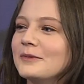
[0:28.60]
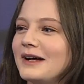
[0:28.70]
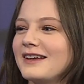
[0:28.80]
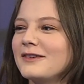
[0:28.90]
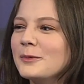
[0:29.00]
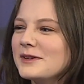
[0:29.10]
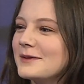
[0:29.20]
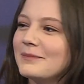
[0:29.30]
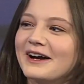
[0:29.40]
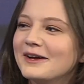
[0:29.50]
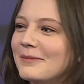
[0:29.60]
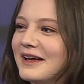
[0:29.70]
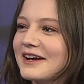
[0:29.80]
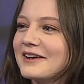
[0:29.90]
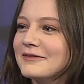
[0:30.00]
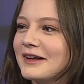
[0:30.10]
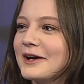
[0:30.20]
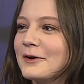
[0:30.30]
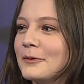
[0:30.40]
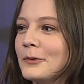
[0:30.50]
like almost a biopic of
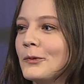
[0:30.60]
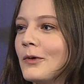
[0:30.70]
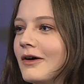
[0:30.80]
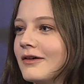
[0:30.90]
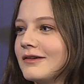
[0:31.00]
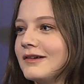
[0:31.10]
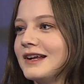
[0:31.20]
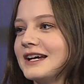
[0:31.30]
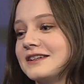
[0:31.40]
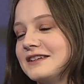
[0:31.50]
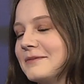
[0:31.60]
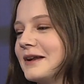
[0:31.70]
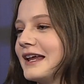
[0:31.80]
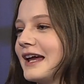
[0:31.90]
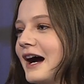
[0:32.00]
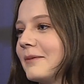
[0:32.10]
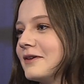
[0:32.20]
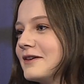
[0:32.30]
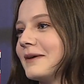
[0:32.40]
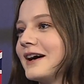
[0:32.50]
like what like seemingly
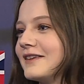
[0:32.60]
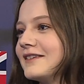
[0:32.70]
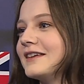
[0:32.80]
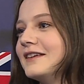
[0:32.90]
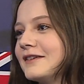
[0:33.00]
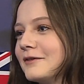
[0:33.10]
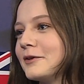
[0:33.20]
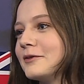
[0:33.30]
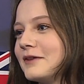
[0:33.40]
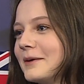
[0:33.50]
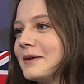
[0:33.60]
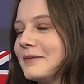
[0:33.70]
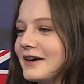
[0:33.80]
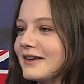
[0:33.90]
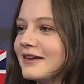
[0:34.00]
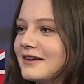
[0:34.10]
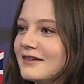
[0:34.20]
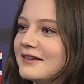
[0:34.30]
happened behind the scenes in the royal family back then.